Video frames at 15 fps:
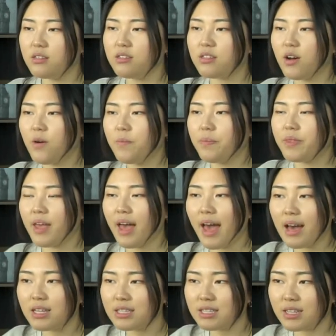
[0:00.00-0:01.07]
So
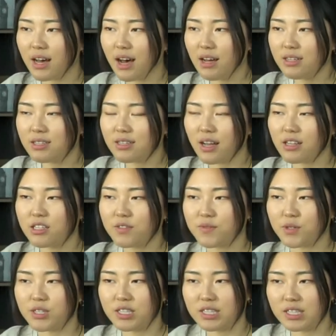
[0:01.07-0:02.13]
hexa stands
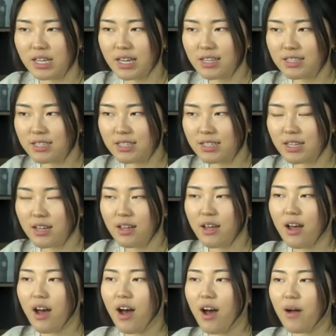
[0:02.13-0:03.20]
for 6,
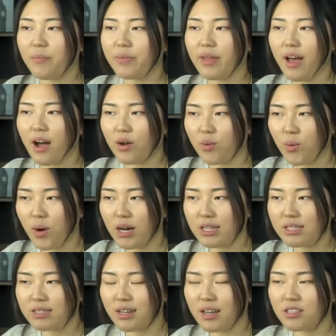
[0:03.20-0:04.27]
aqua
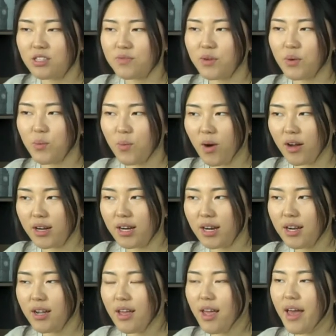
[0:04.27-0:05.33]
stands for water,
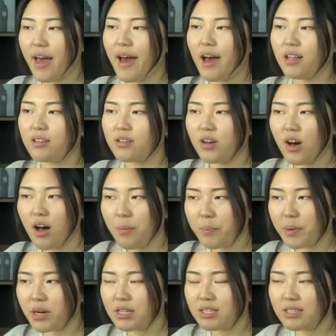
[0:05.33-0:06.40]
and
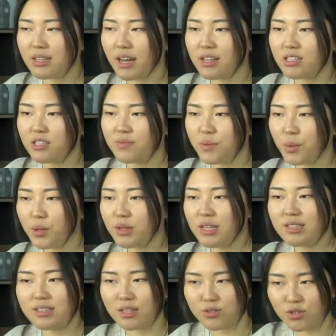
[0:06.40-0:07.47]
copper stands for the
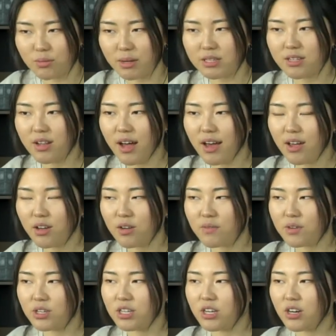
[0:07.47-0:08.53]
central metal ion
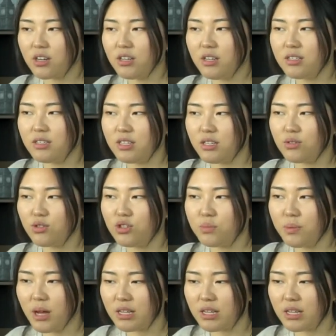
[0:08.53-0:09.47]
over here, Cu2+,